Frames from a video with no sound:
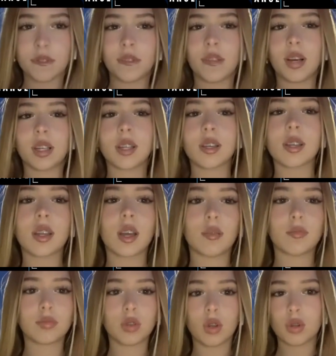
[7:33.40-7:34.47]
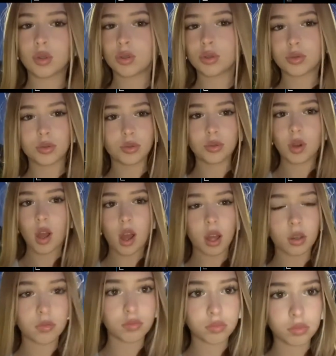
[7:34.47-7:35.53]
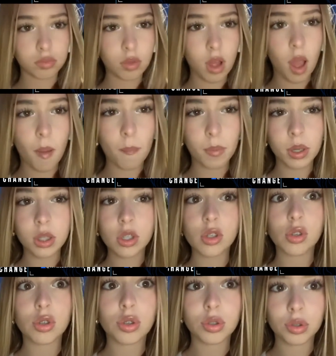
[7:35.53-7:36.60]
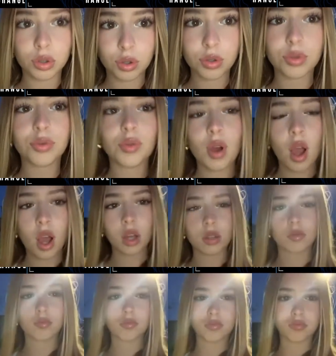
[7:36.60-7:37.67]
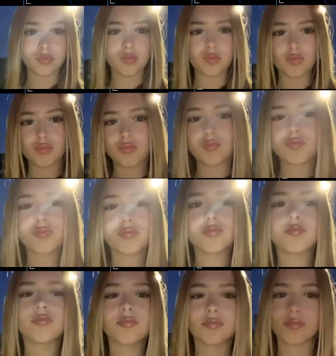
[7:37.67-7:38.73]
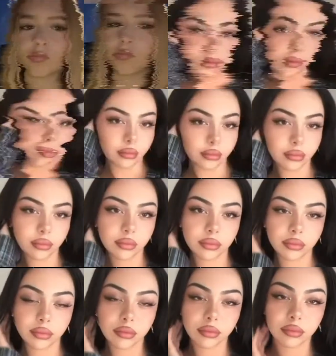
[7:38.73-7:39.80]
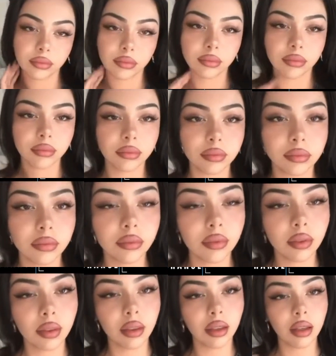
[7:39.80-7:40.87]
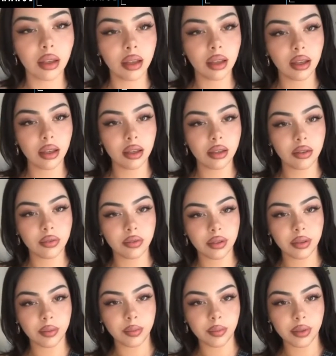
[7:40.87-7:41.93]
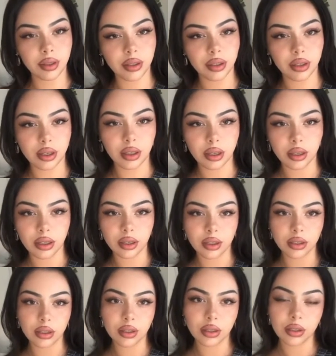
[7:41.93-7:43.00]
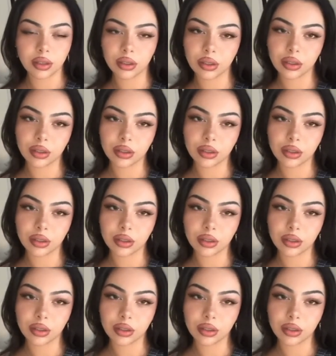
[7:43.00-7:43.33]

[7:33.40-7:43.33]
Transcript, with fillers: way with everybody now. I feel like men get stuck in this world of, oh man, I'm having sex. This makes me a somebody. It's like, dude, it's been twenty years since you've been in high school. It's been ten